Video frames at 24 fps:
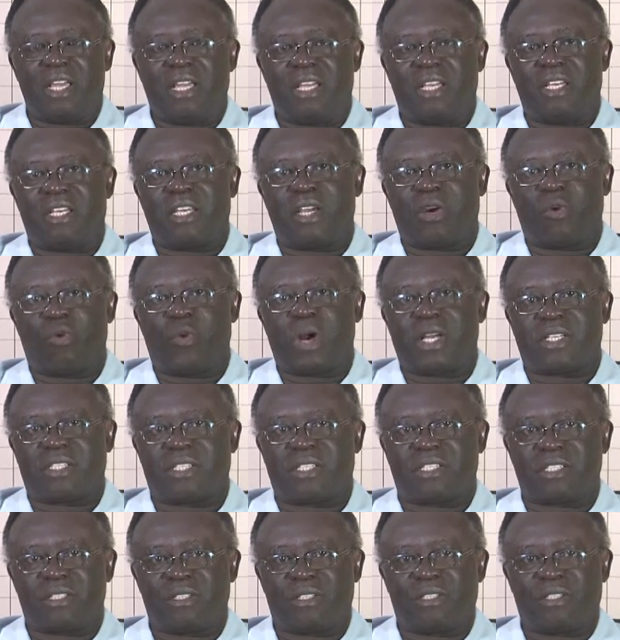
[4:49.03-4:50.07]
In the
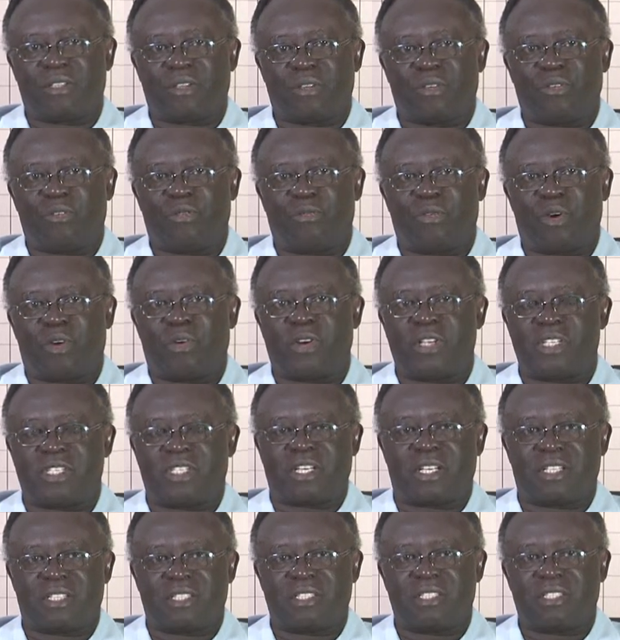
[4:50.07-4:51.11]
West, for
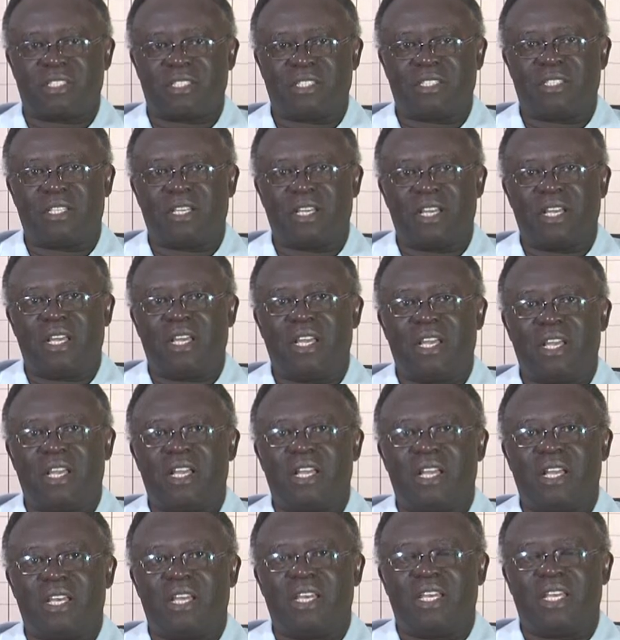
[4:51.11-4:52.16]
instance,
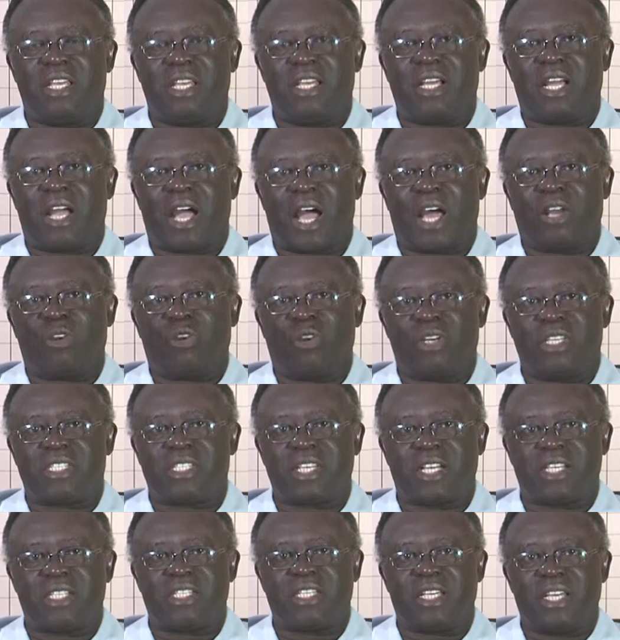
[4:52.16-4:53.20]
the
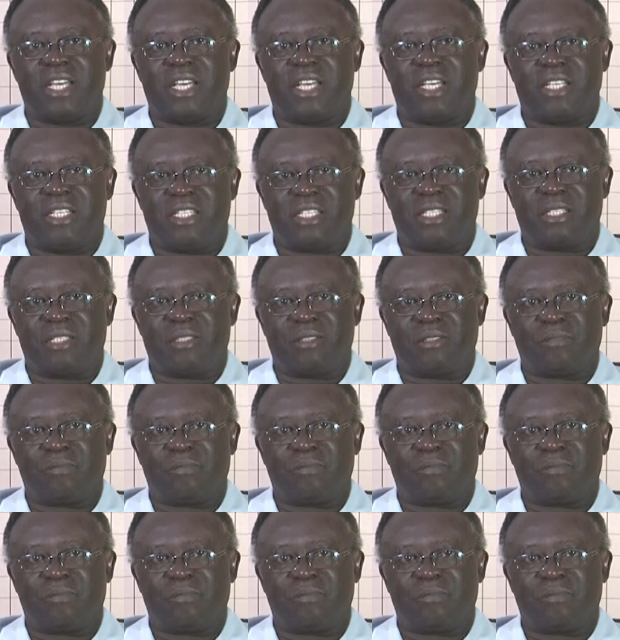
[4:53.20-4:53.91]
adolescent age